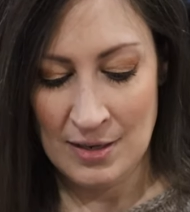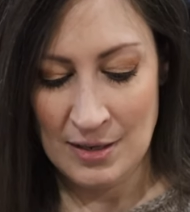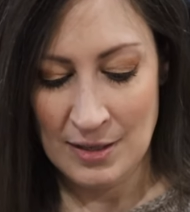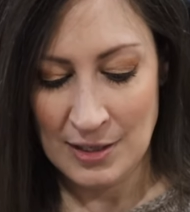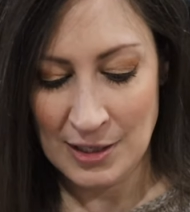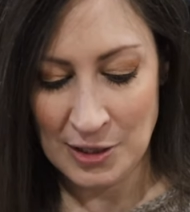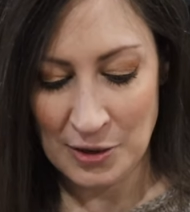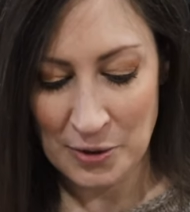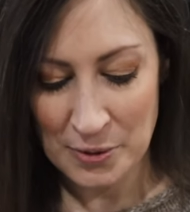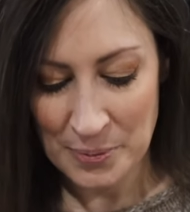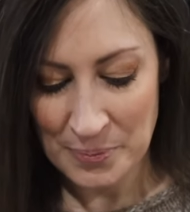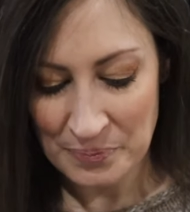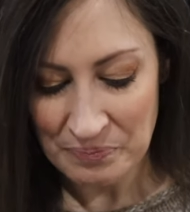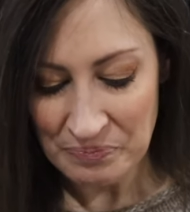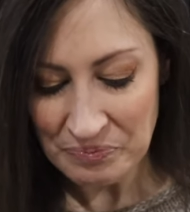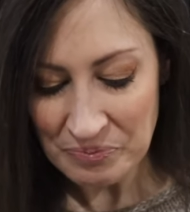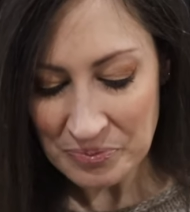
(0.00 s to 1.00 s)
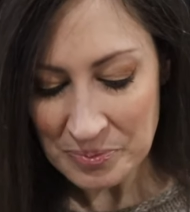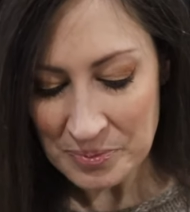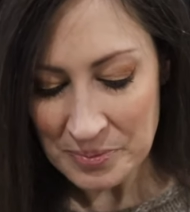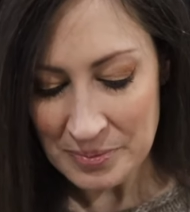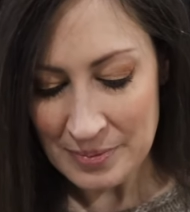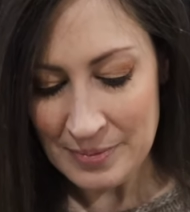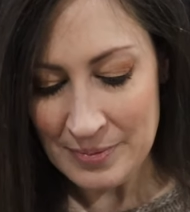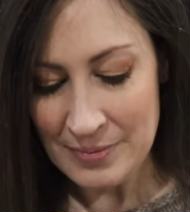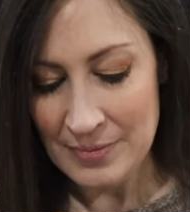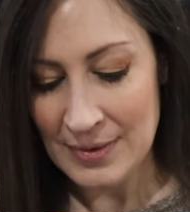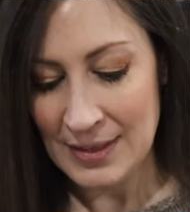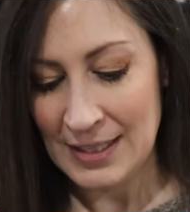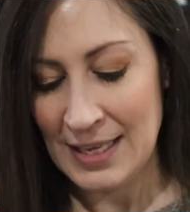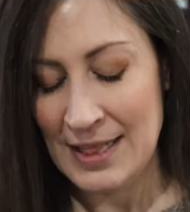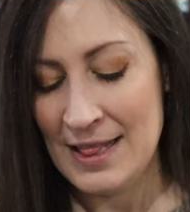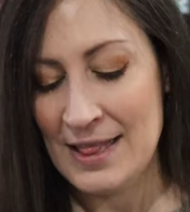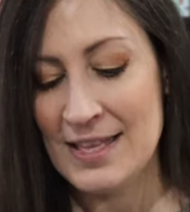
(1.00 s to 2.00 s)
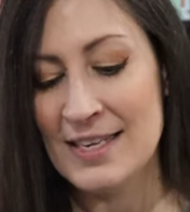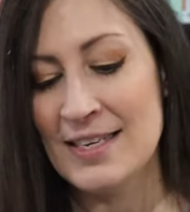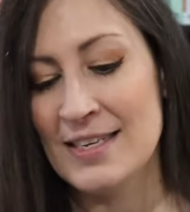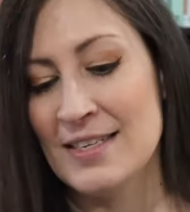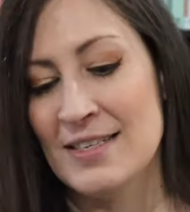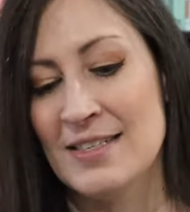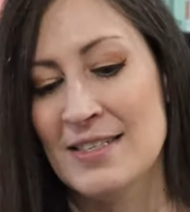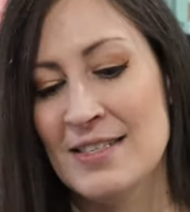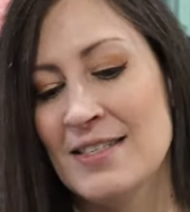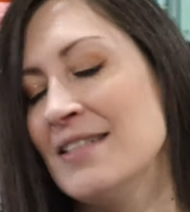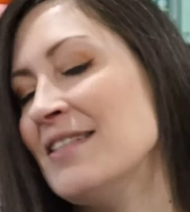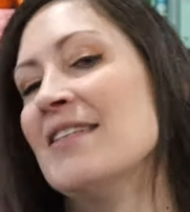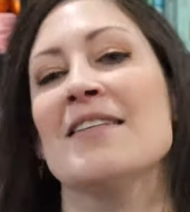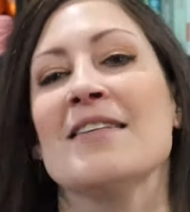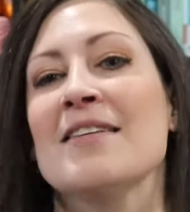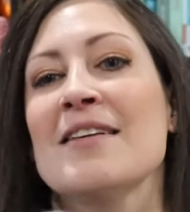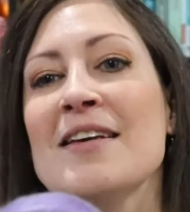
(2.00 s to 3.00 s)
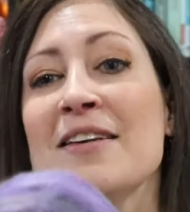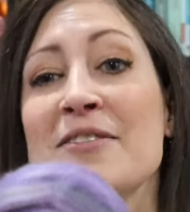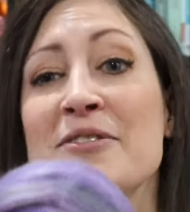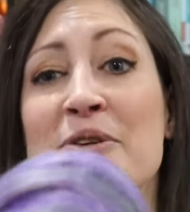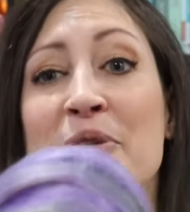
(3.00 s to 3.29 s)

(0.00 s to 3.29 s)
So this is